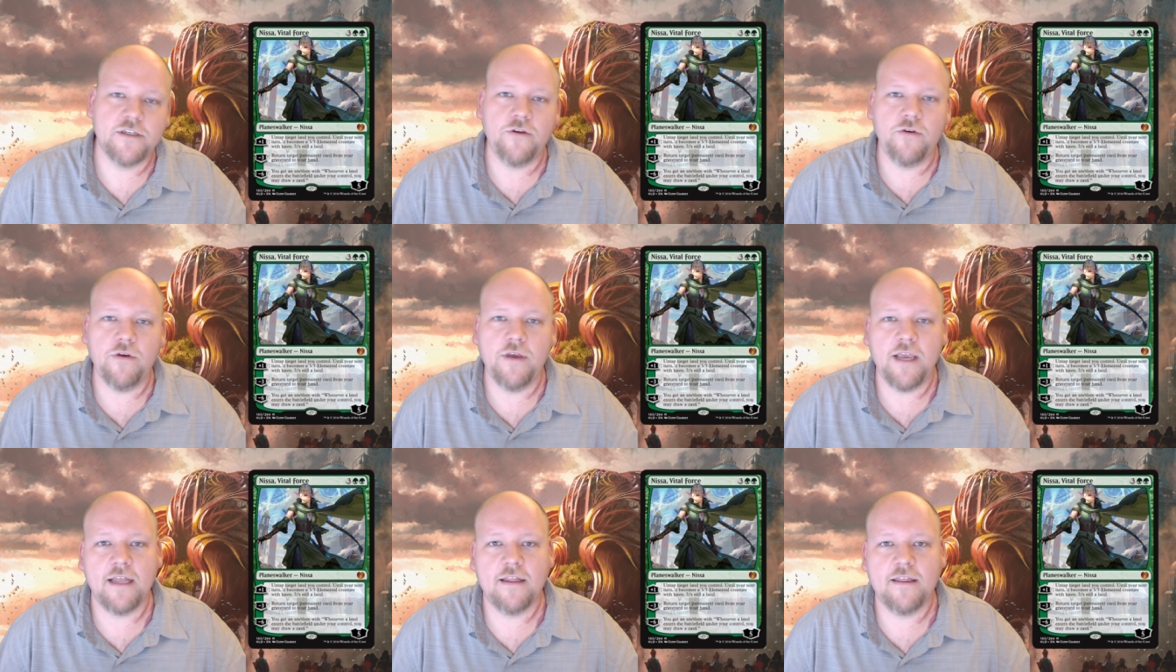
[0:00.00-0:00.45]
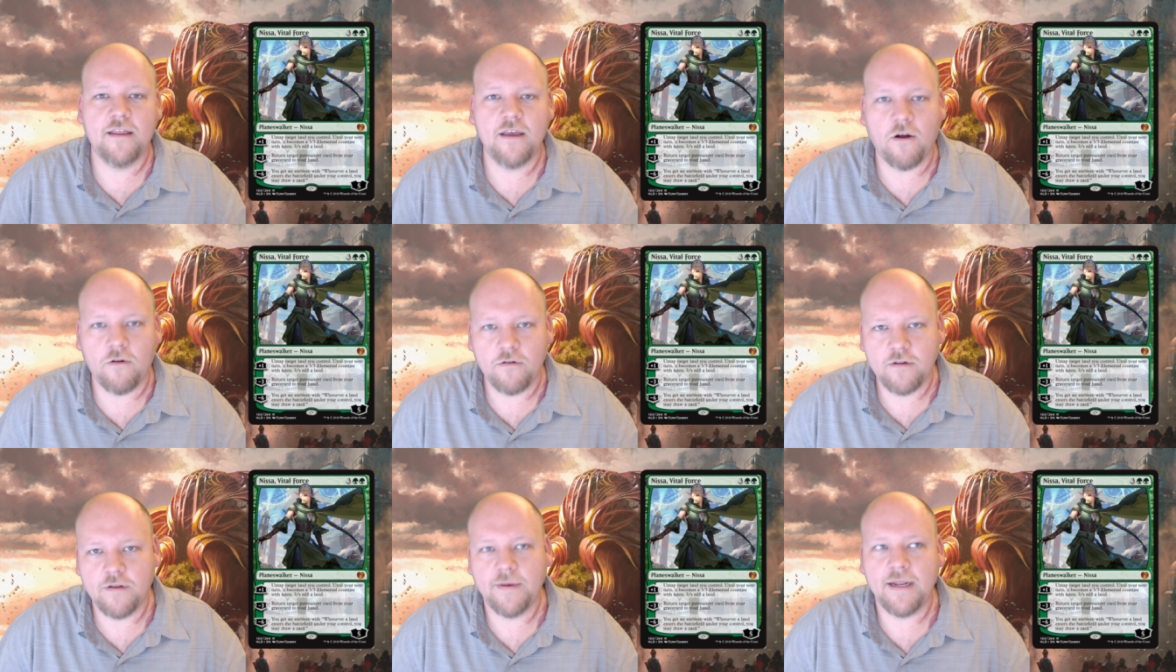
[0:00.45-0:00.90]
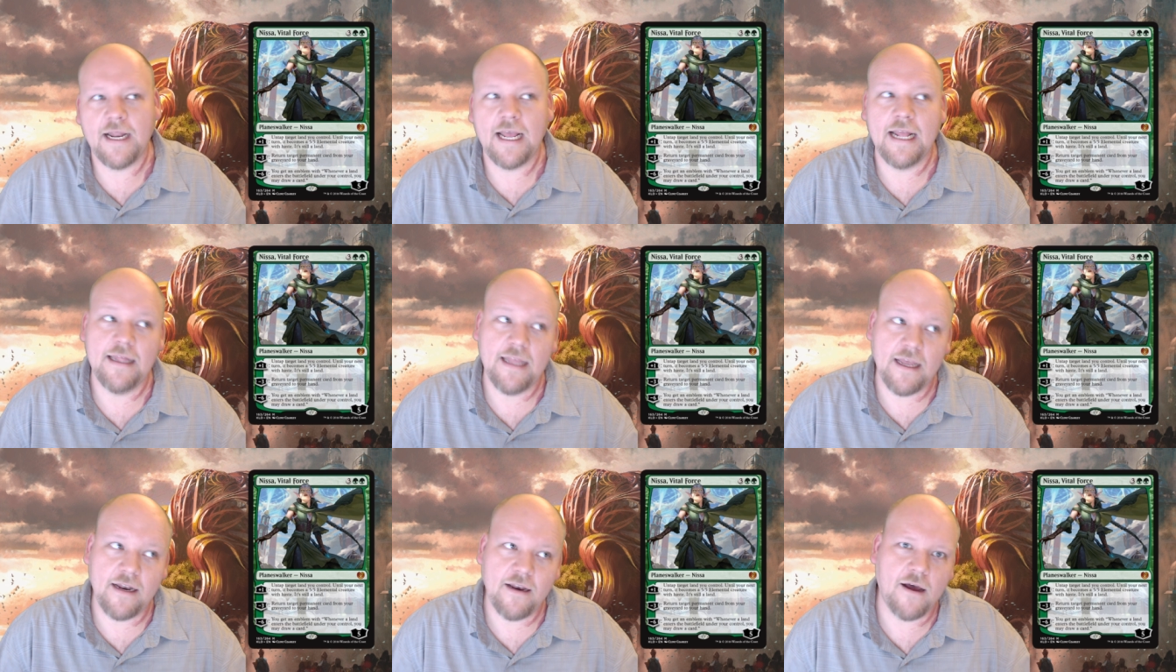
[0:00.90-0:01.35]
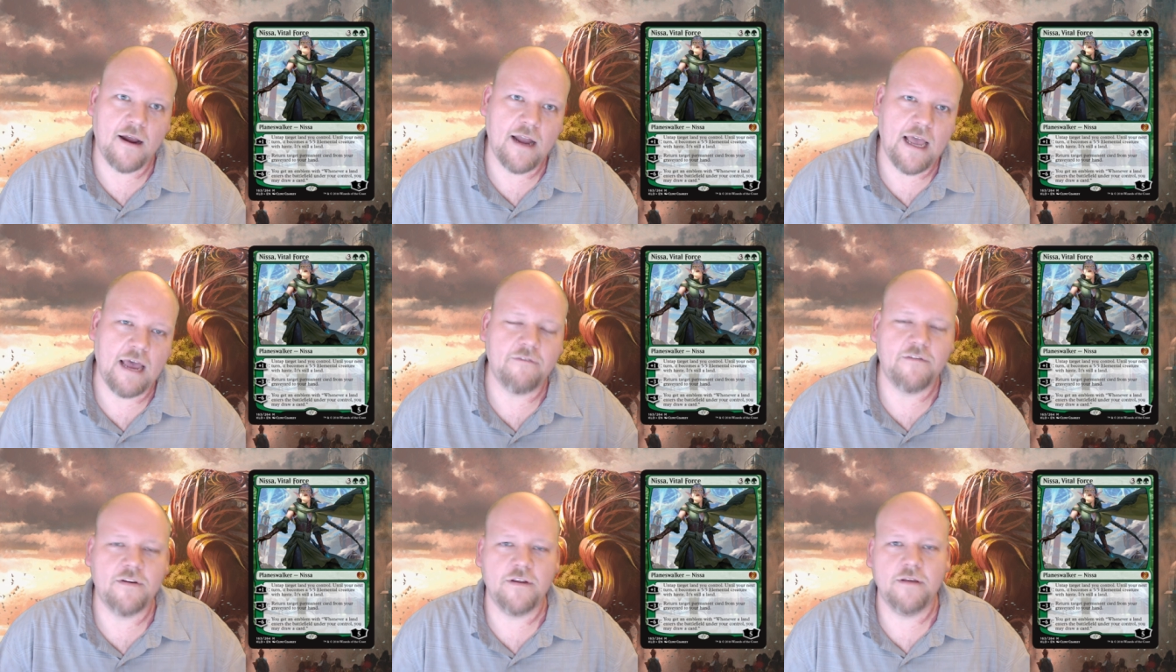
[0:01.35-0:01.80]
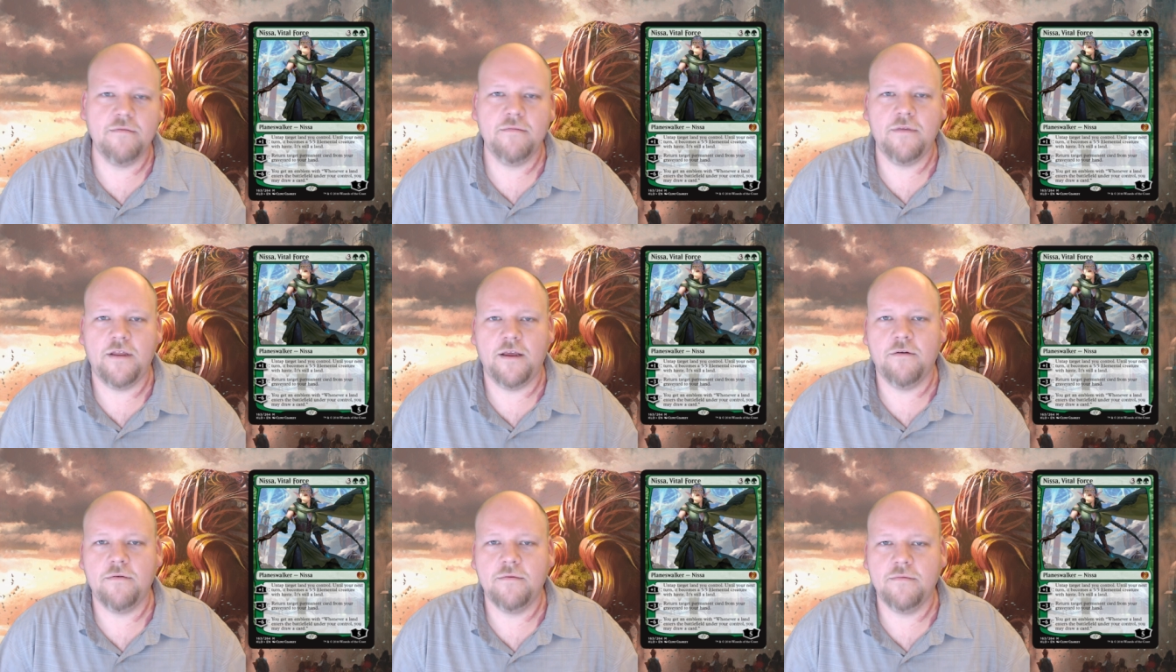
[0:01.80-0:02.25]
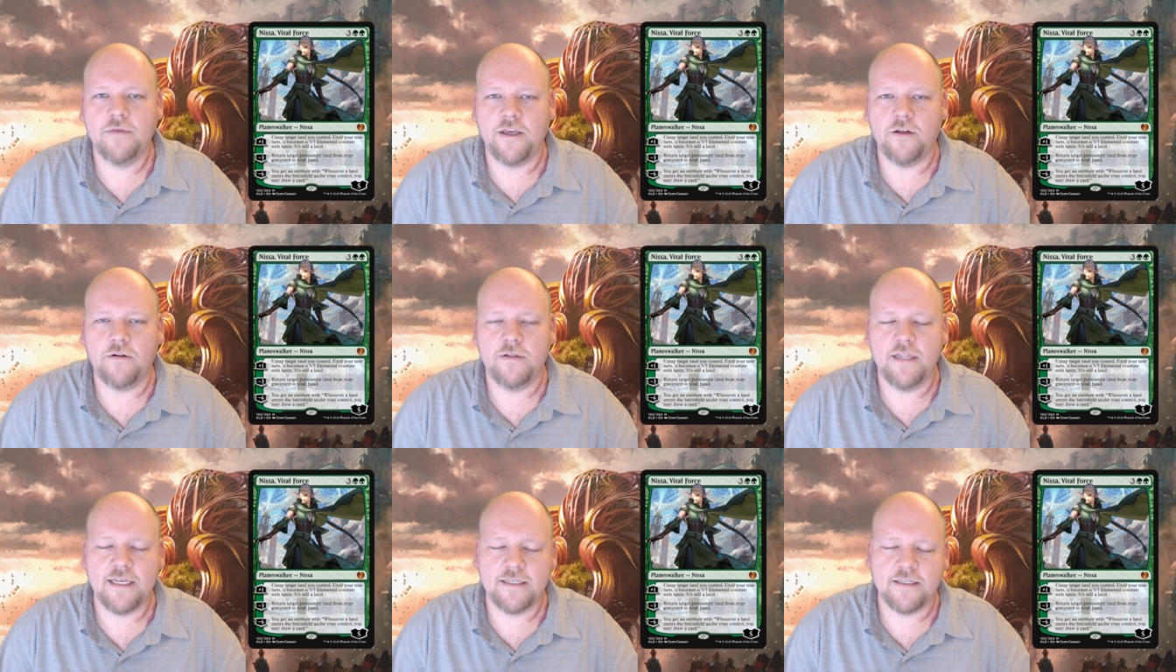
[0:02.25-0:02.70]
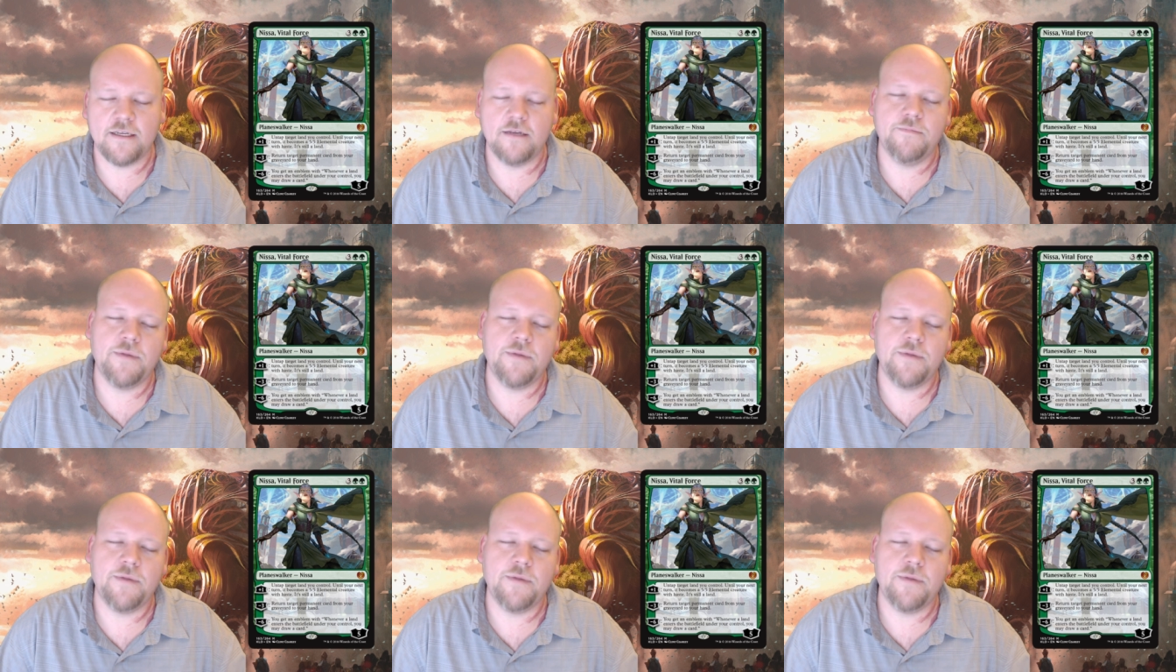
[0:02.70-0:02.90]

you can get the ultimate and then not have to, you know, kill Nissa.